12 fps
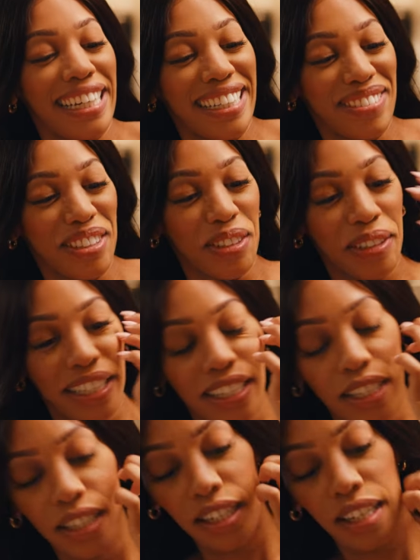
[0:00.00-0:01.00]
okay, yep. Quick.
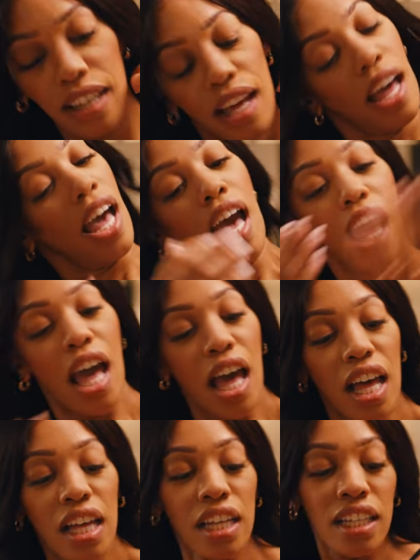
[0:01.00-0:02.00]
Got it.
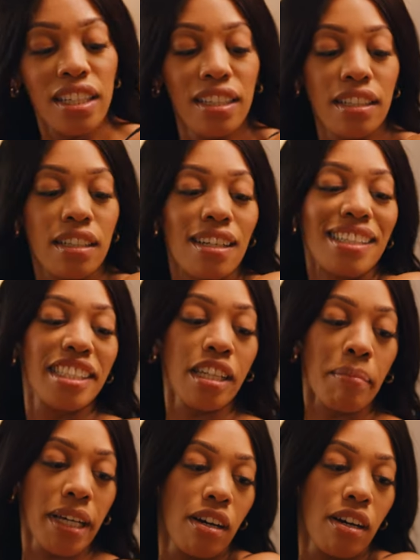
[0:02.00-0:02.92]
Okay, go Stomach